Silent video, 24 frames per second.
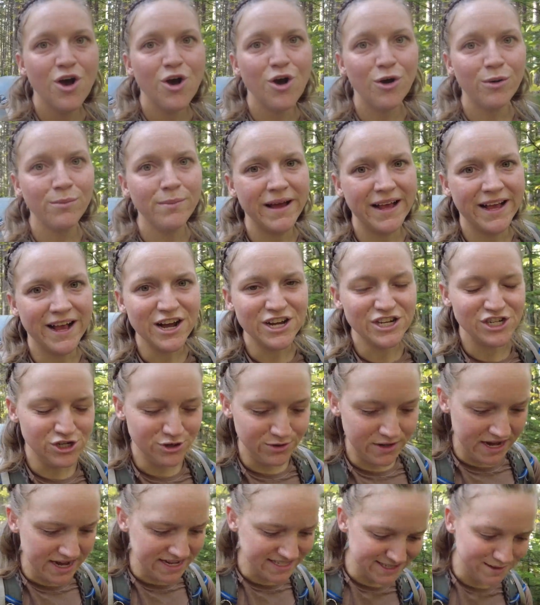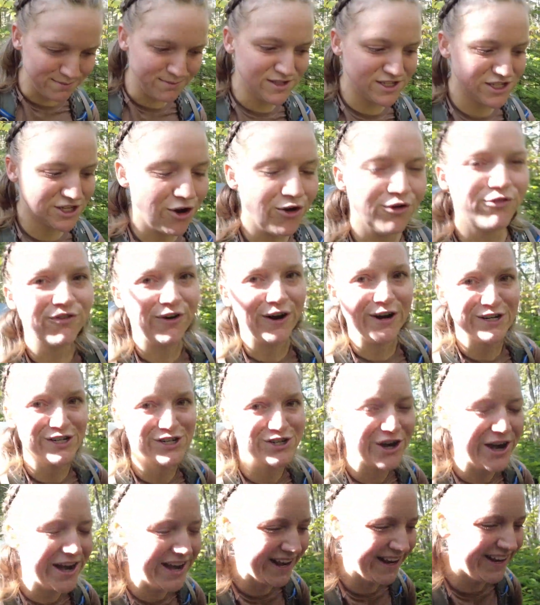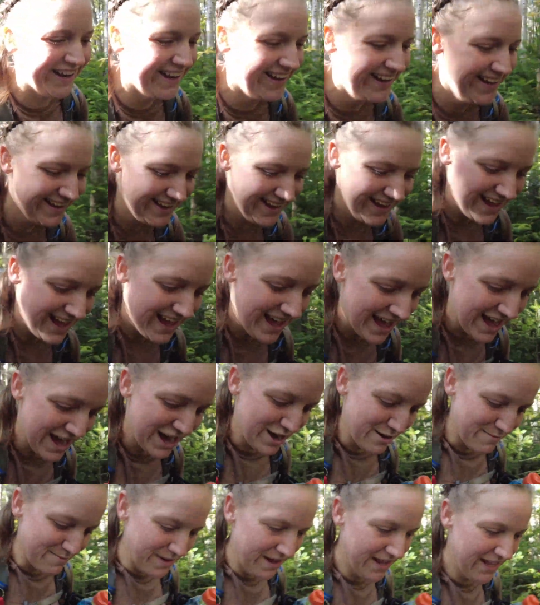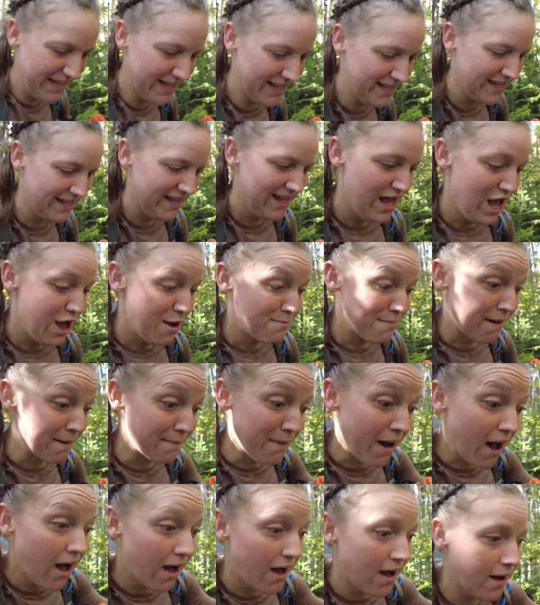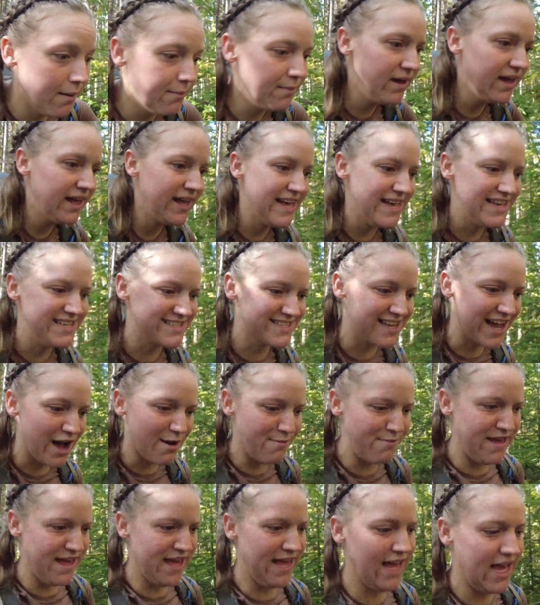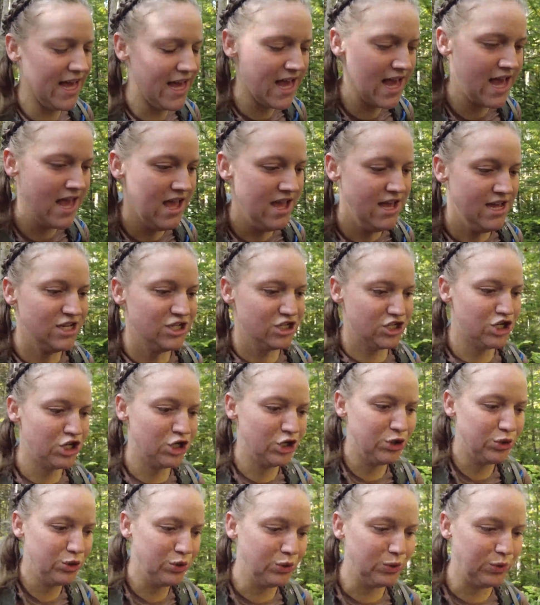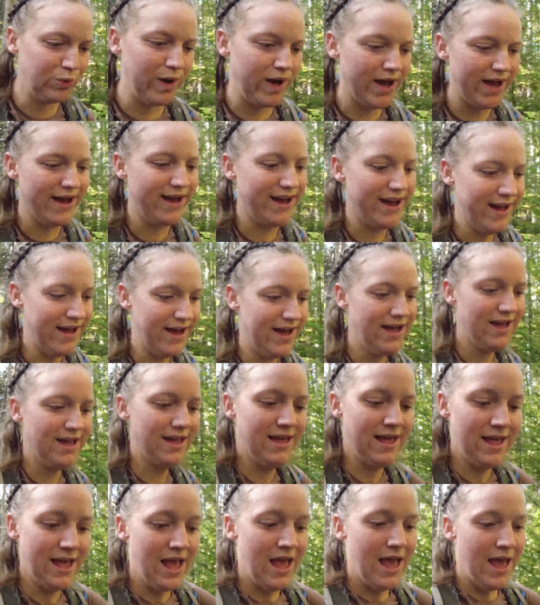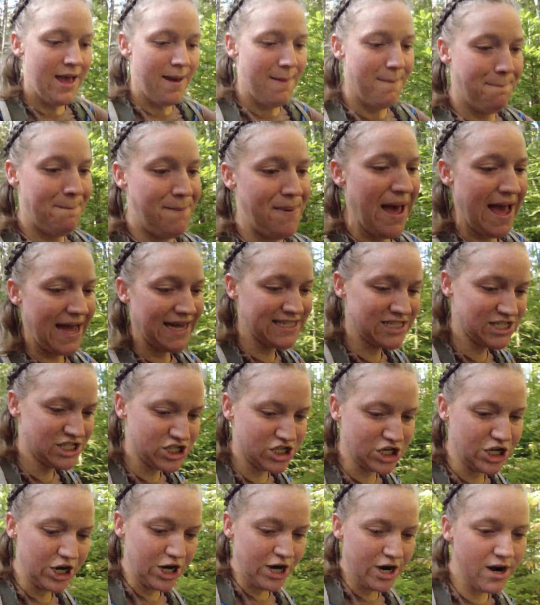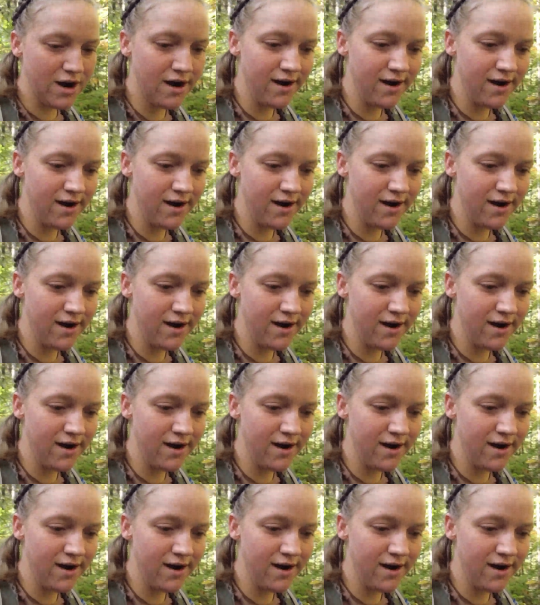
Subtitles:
Oh my gosh, you guys. I'm so frustrated. My mom is coming to Baxter